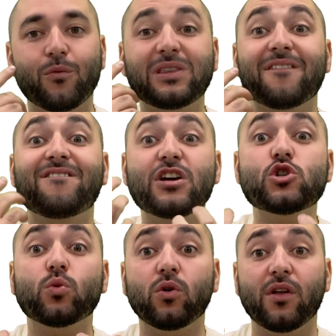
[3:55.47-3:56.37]
with the
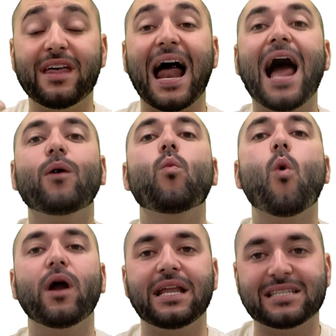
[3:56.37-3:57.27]
visual that I
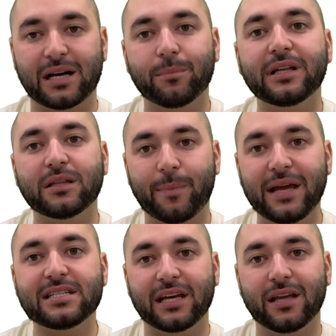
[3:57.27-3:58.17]
wanted to complete the
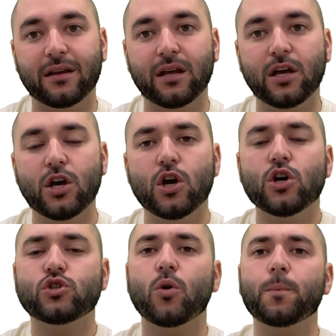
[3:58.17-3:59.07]
painting in.
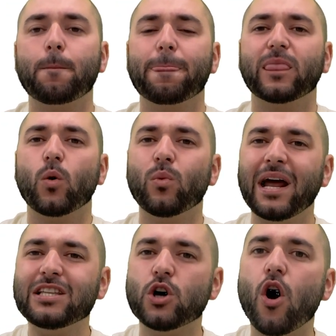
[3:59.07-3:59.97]
So when
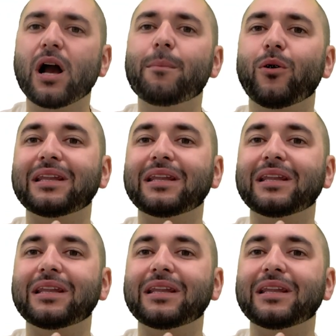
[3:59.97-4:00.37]
I talk about